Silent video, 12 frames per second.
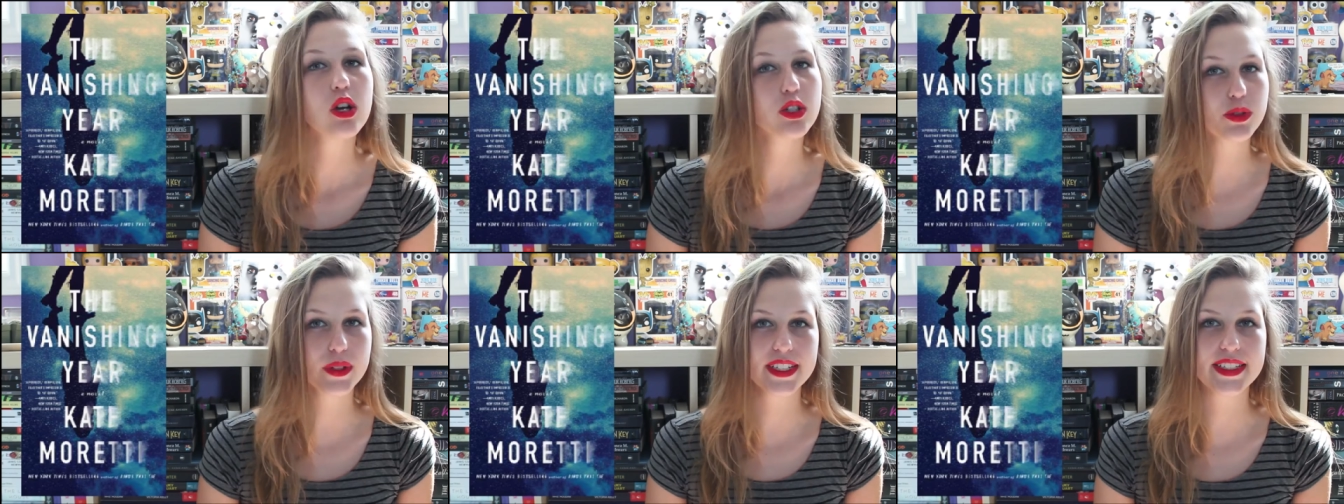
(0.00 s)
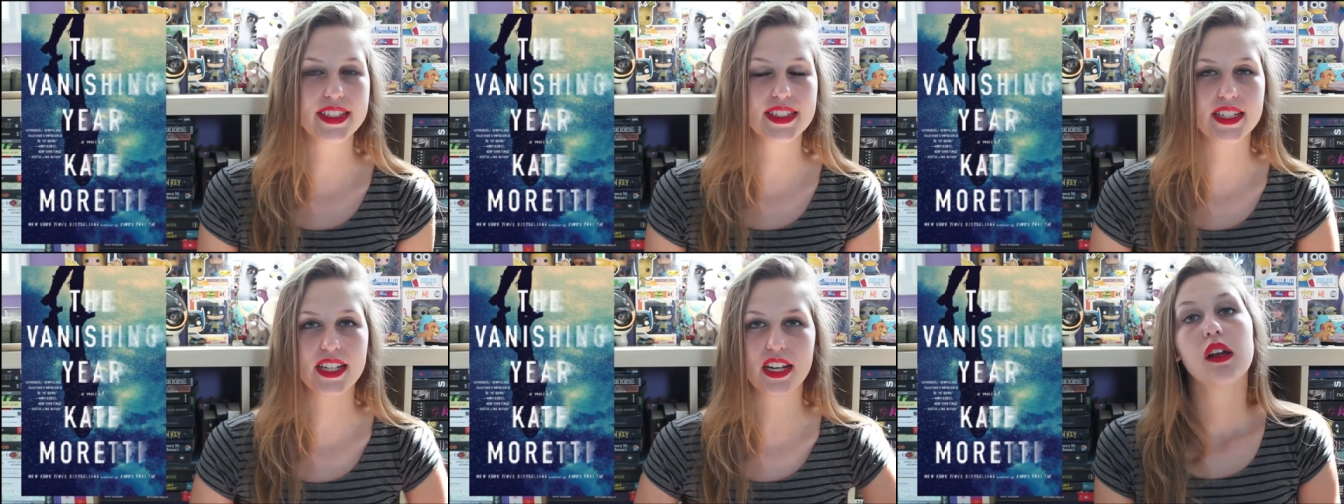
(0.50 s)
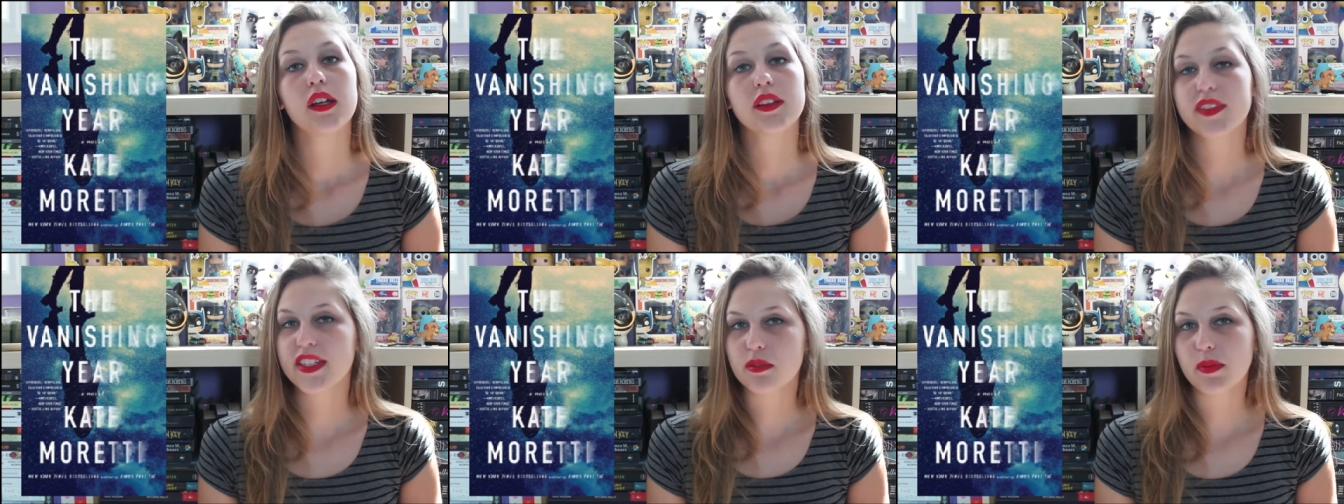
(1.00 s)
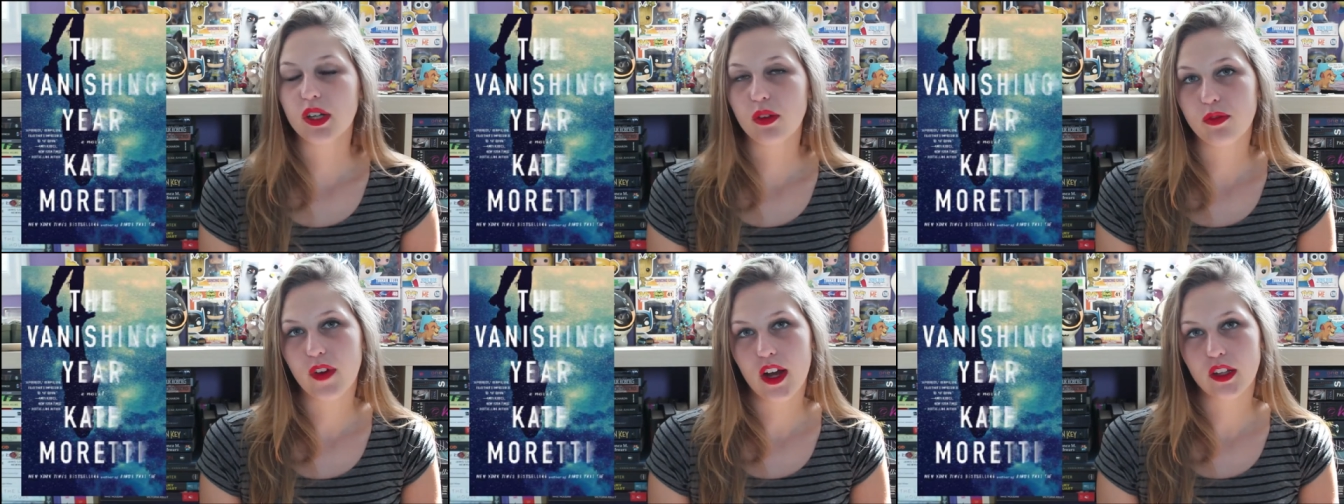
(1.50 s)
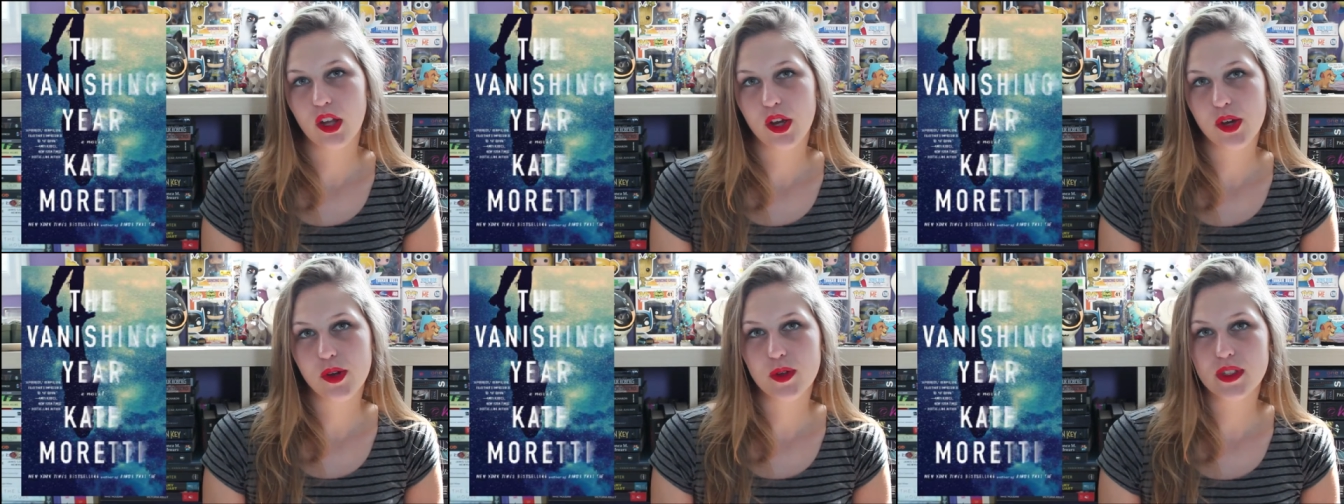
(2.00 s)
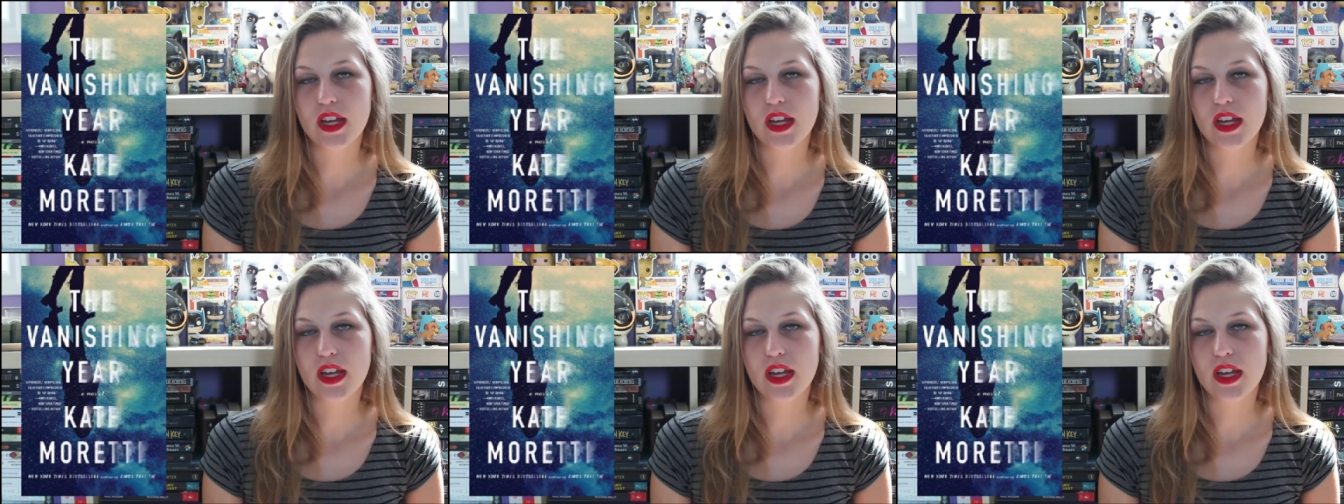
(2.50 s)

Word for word: 2016 this book follows